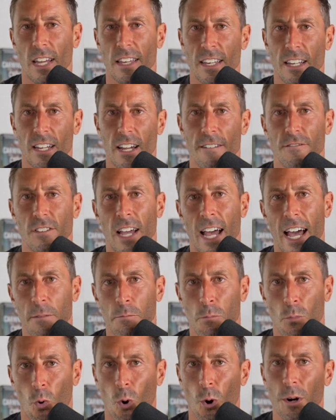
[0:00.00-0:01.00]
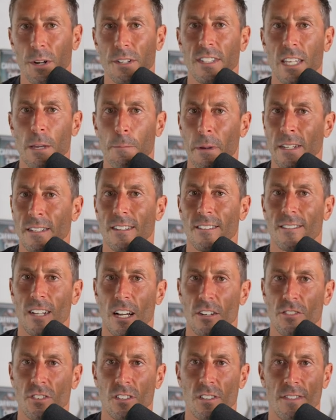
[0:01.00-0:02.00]
I think I've had more deepened
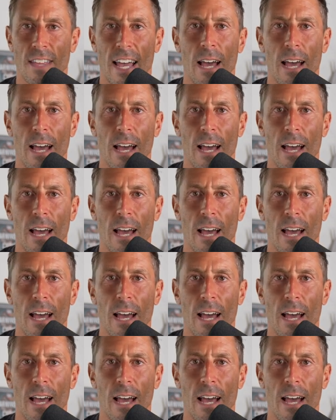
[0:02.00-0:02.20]
discussions of